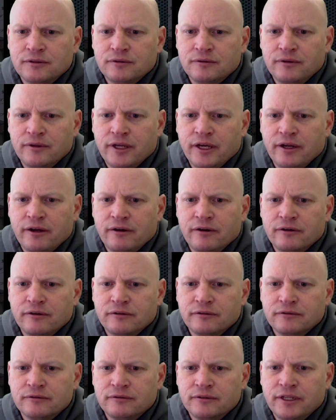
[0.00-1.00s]
there,
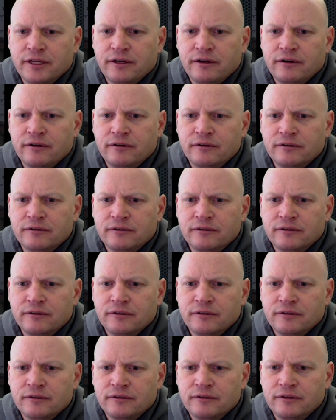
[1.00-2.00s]
there,
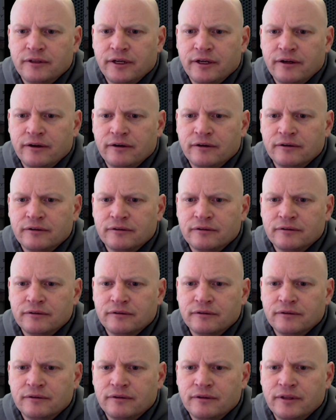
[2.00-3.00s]
there,
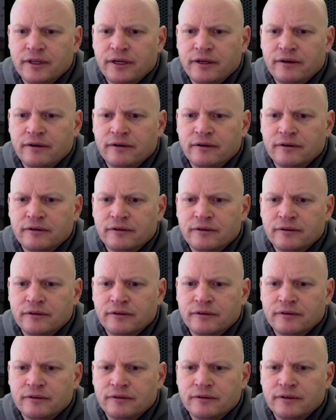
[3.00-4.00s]
there,
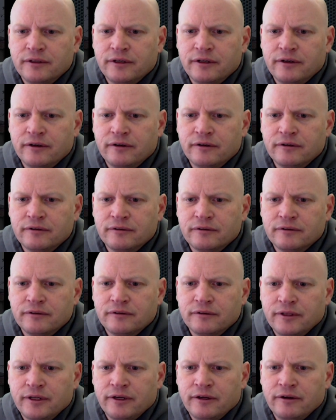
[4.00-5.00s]
there,
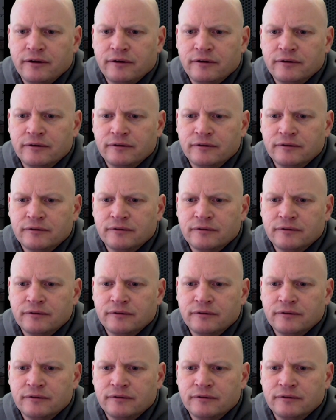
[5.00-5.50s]
there,